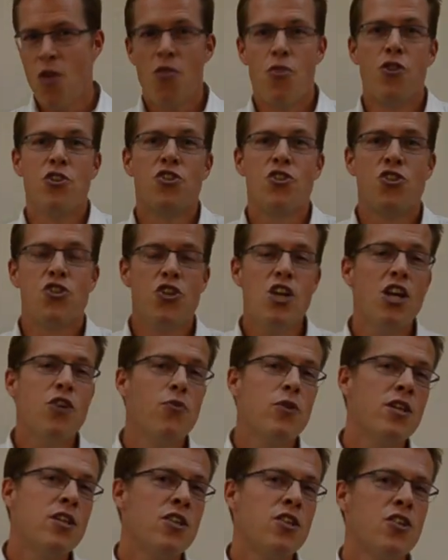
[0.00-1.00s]
The
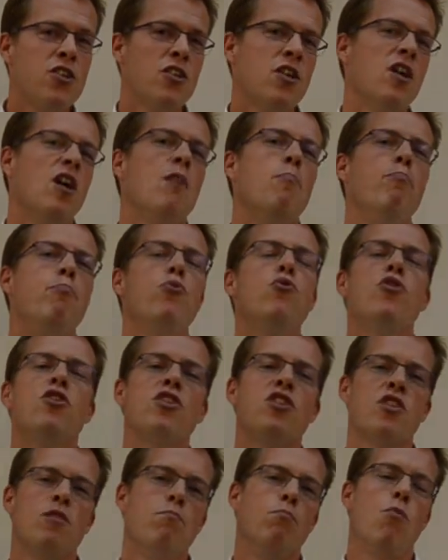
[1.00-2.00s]
secret a
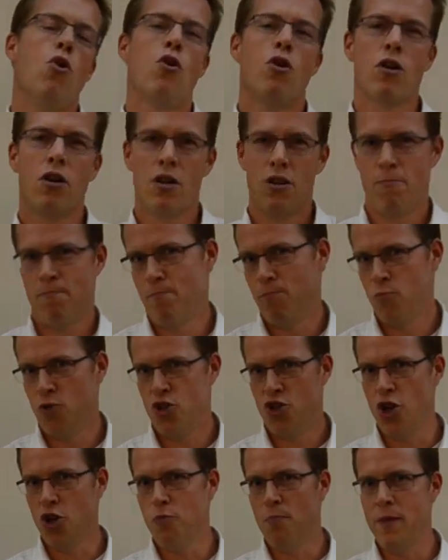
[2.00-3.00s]
Buddhist monk
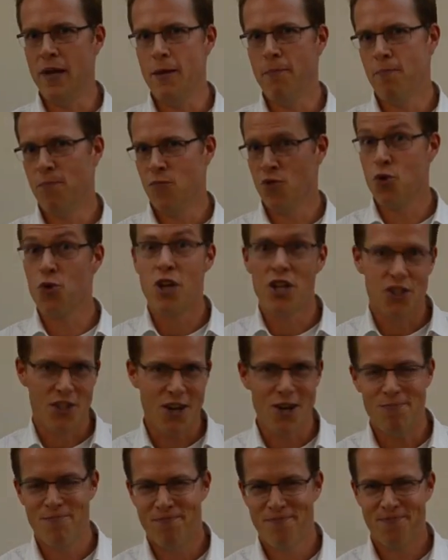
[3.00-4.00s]
showed me 2 years ago.
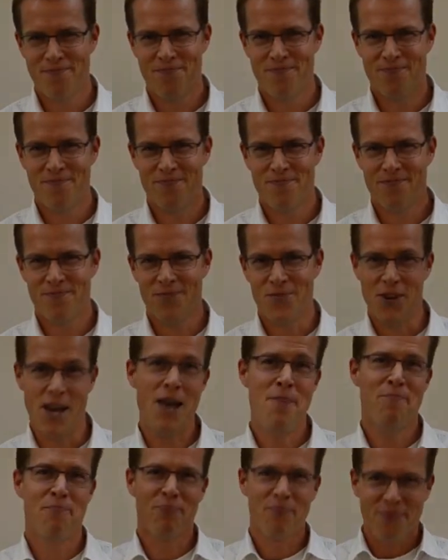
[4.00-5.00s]
Okay?
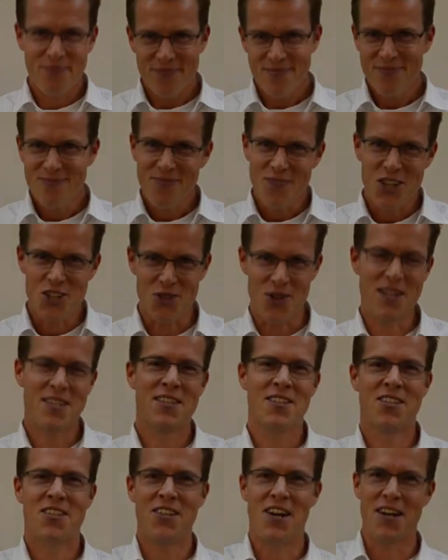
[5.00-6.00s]
So let's
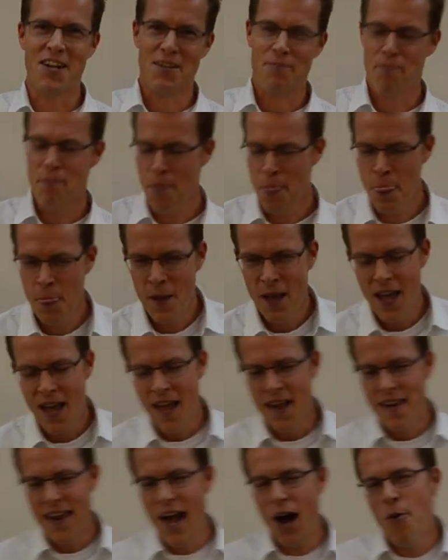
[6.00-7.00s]
get started.
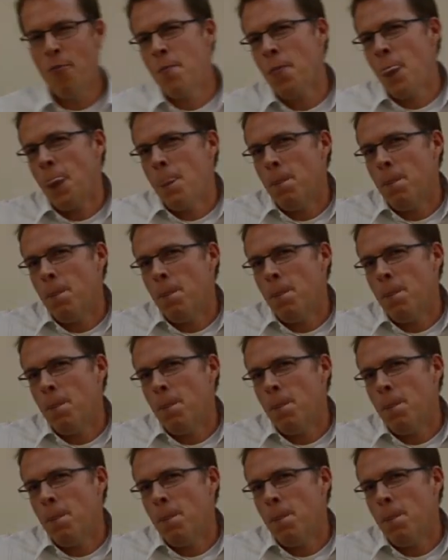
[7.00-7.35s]
Now,